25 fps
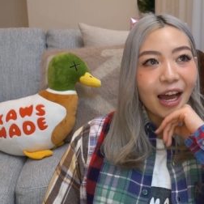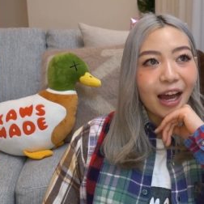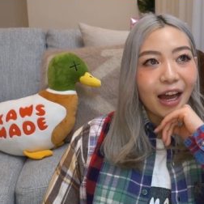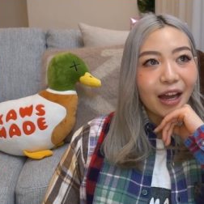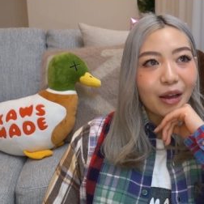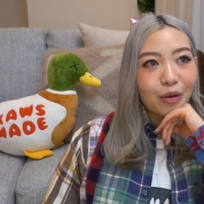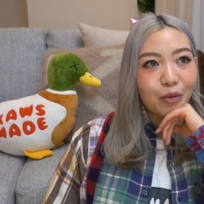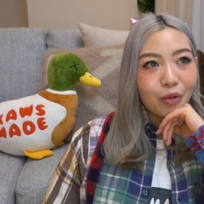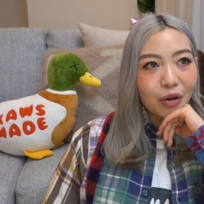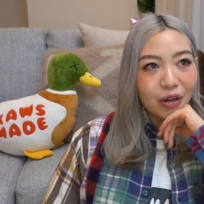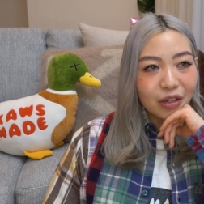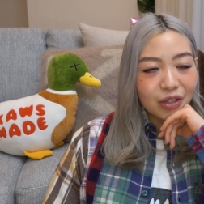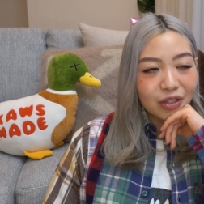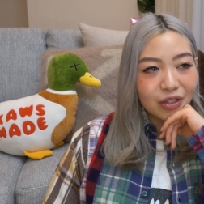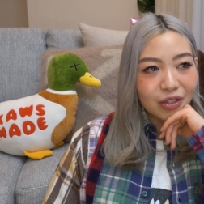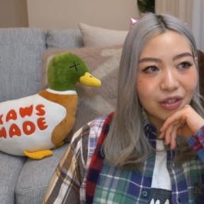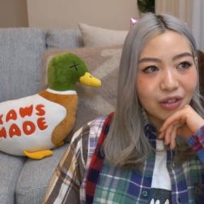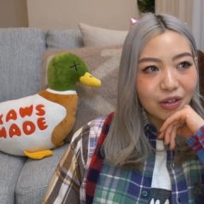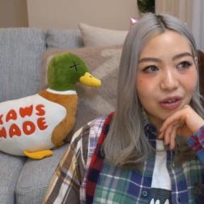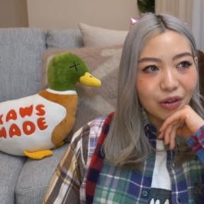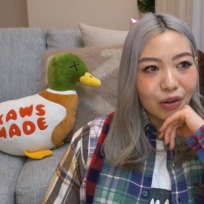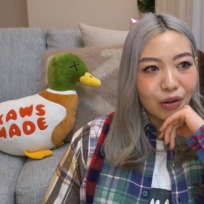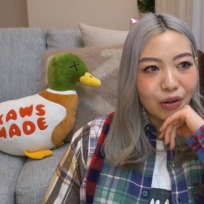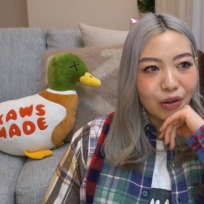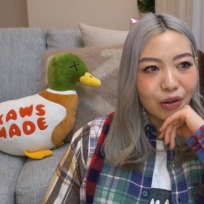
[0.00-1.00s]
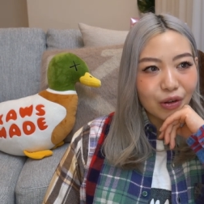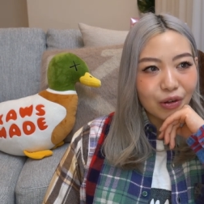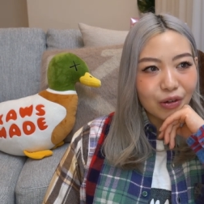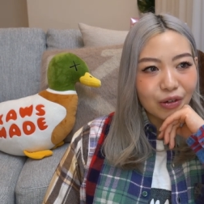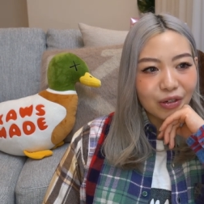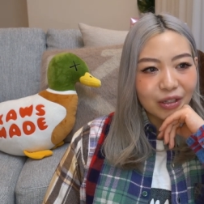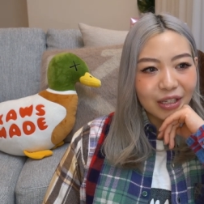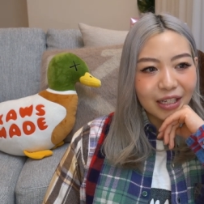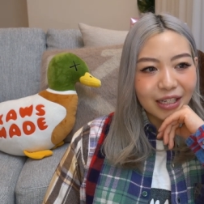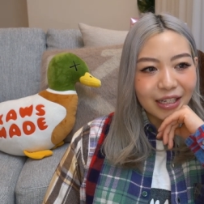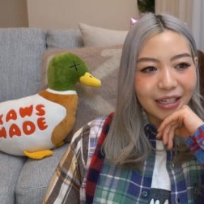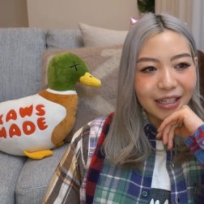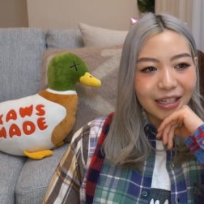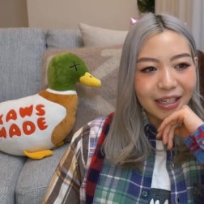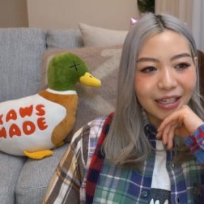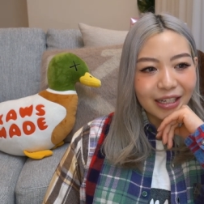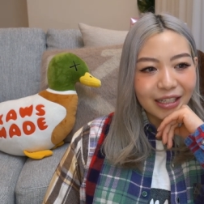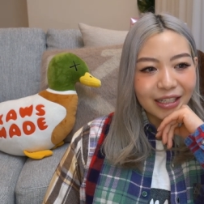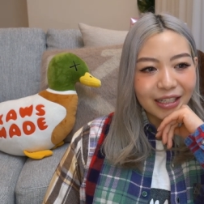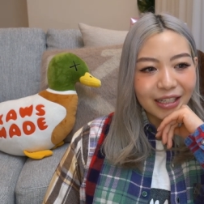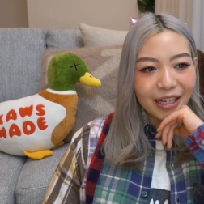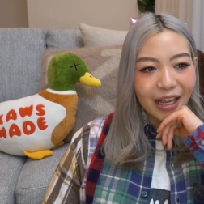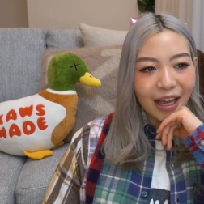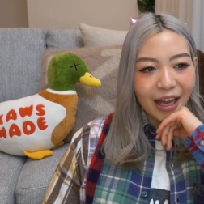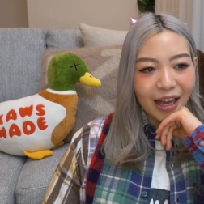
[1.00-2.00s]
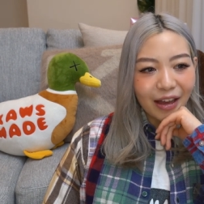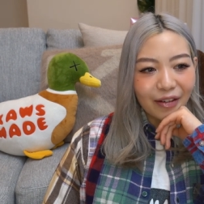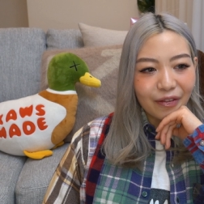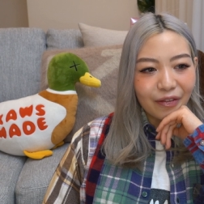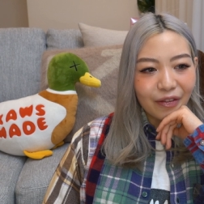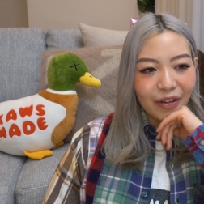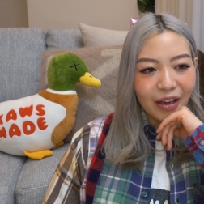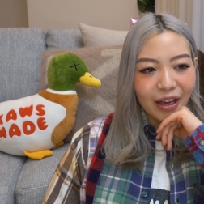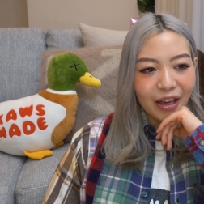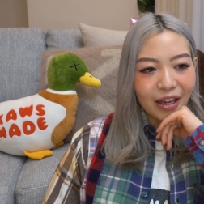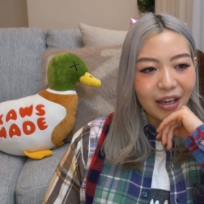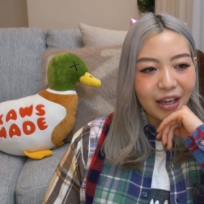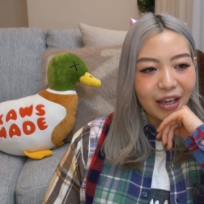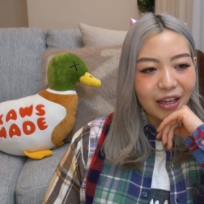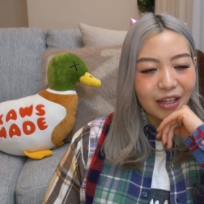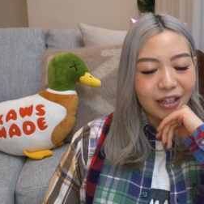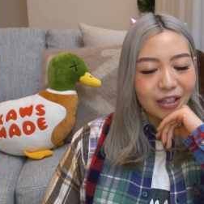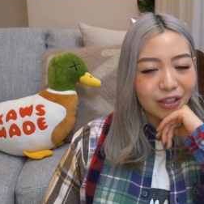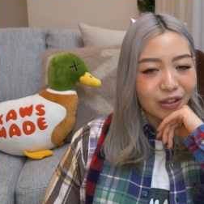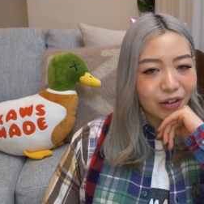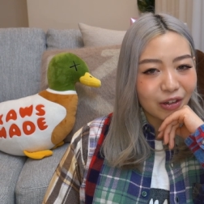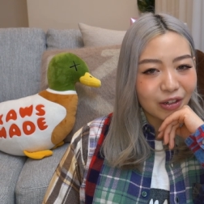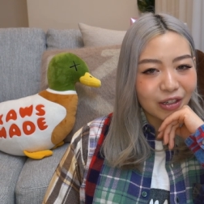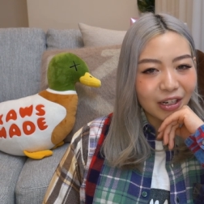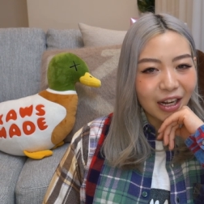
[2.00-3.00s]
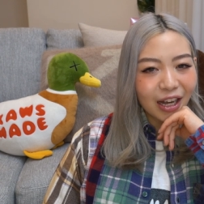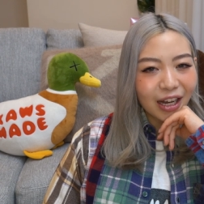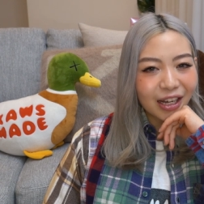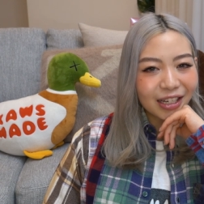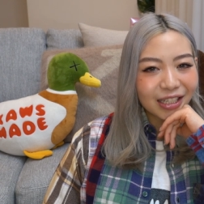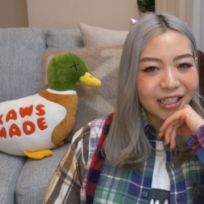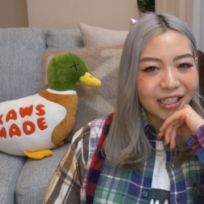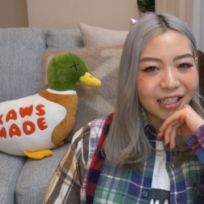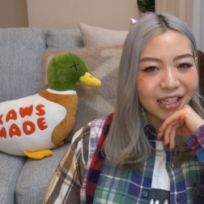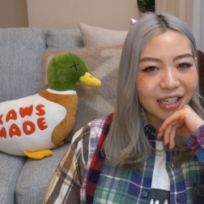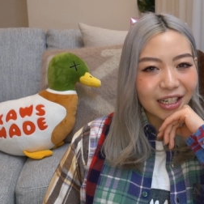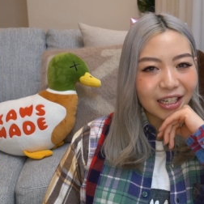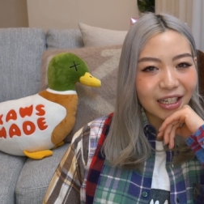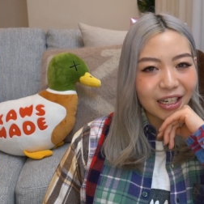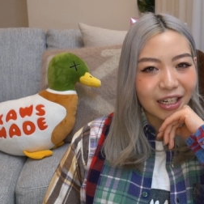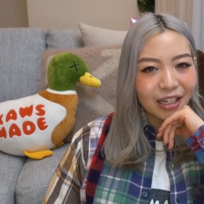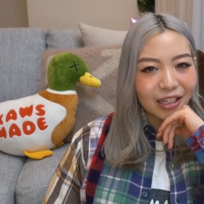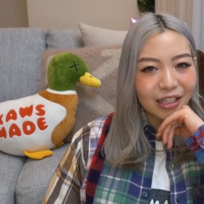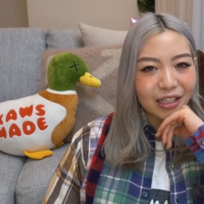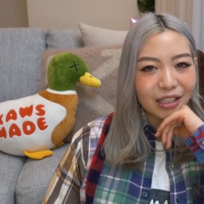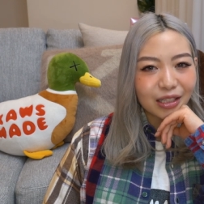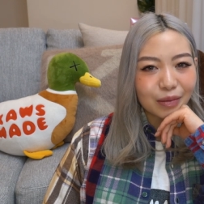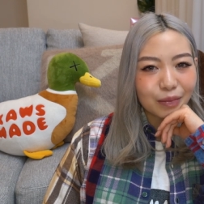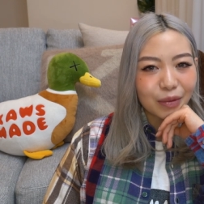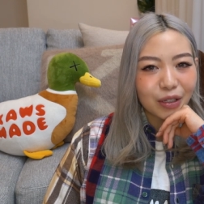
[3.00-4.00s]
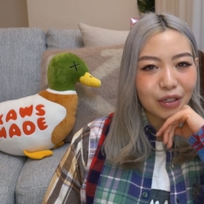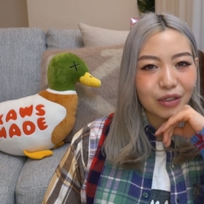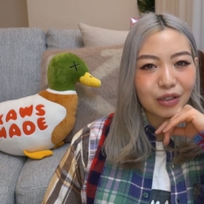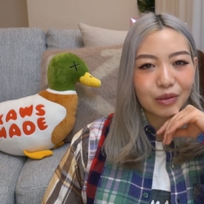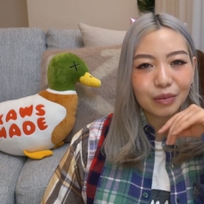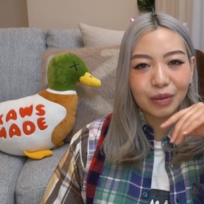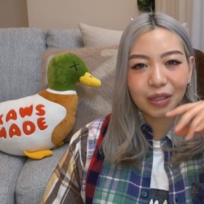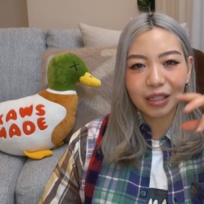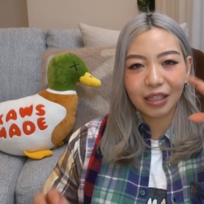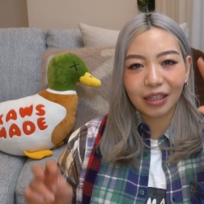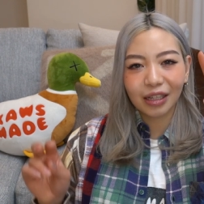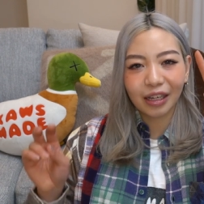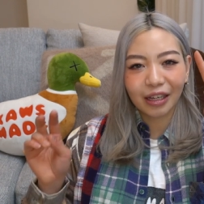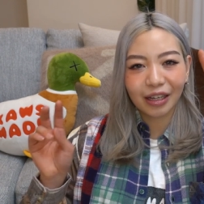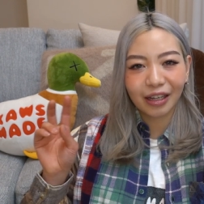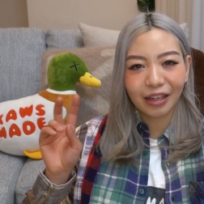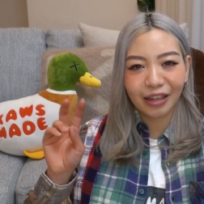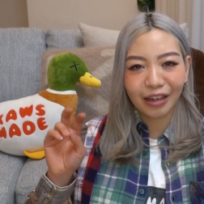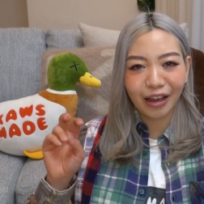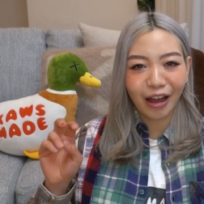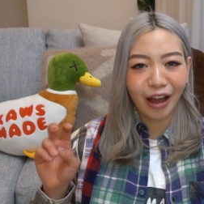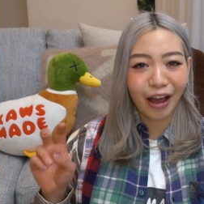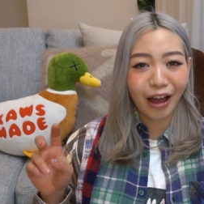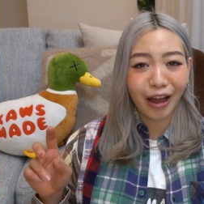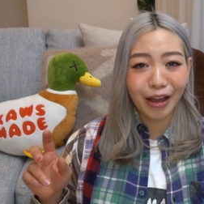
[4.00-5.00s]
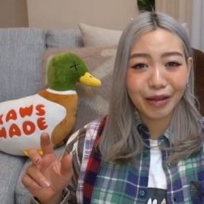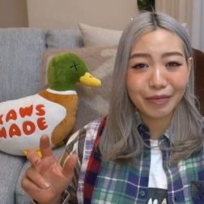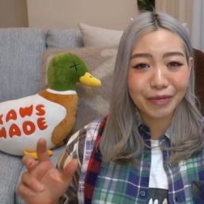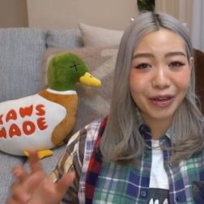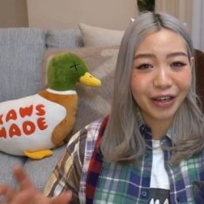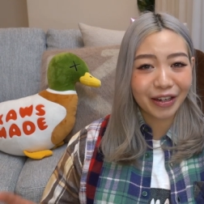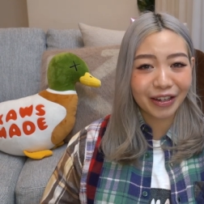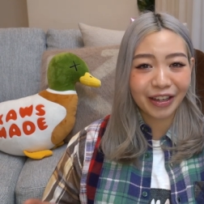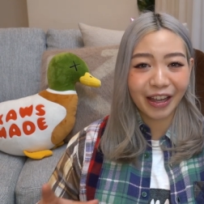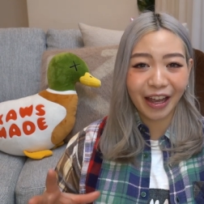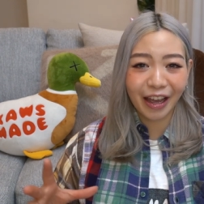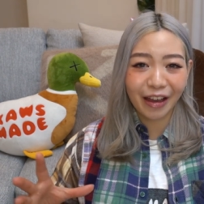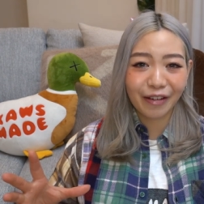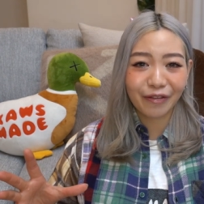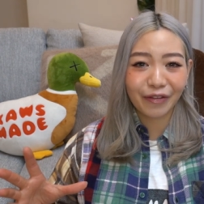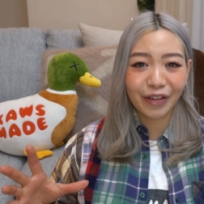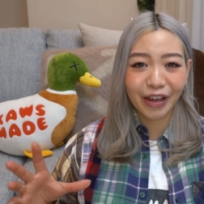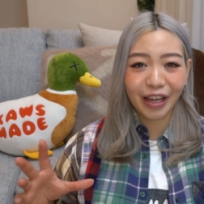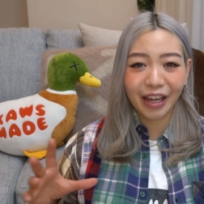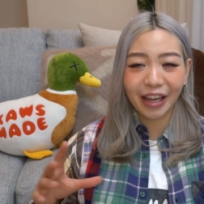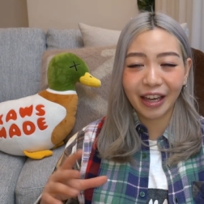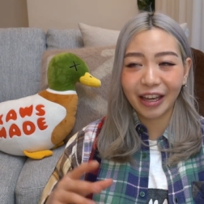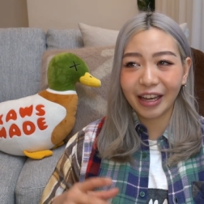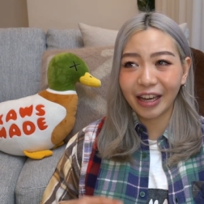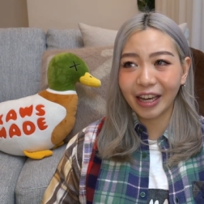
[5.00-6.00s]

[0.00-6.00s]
I want to go to this cafe in Doncaster and it's meant to be like a hype kind of cafe.